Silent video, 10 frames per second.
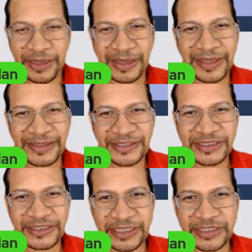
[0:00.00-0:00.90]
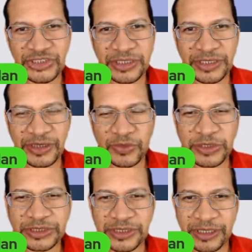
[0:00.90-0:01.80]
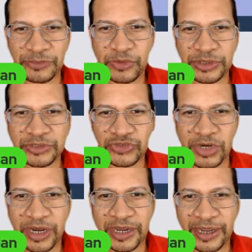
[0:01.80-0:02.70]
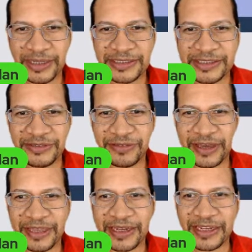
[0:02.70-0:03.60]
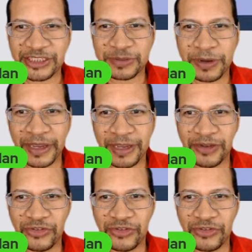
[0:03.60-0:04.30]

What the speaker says: And that's essentially the question I'm going to try and see if I can explain